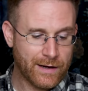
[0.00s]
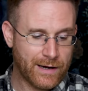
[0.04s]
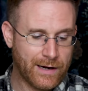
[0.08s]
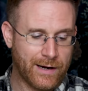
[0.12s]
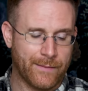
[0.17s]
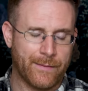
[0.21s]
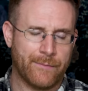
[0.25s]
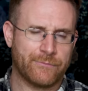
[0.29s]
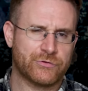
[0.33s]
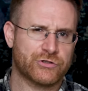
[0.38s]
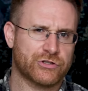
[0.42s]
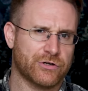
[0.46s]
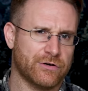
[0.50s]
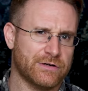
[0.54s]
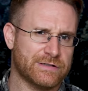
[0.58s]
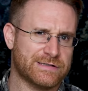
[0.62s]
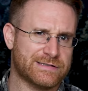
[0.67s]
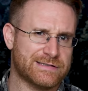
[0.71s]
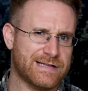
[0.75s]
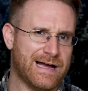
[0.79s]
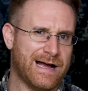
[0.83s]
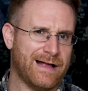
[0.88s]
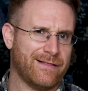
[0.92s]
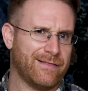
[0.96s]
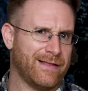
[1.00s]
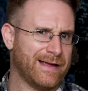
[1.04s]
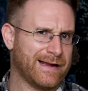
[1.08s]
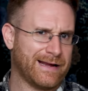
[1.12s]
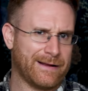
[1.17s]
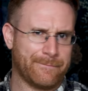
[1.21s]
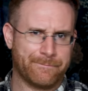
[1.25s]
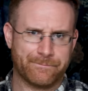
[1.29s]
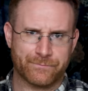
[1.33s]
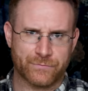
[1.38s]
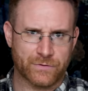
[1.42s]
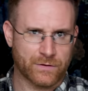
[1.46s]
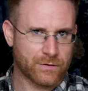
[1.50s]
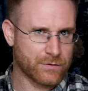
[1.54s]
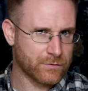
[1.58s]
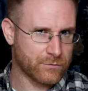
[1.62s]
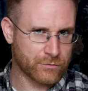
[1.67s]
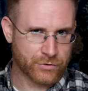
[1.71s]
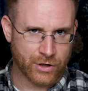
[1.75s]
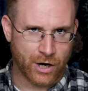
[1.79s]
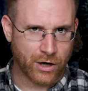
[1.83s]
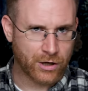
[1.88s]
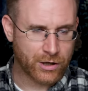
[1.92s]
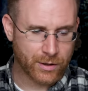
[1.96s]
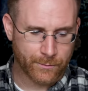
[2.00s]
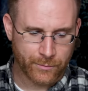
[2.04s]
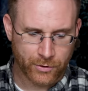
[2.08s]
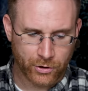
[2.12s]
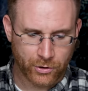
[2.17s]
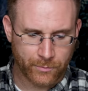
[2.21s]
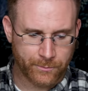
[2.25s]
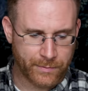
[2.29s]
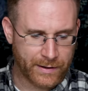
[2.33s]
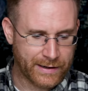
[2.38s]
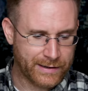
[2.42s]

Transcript: I'm sure it's not like dunkable,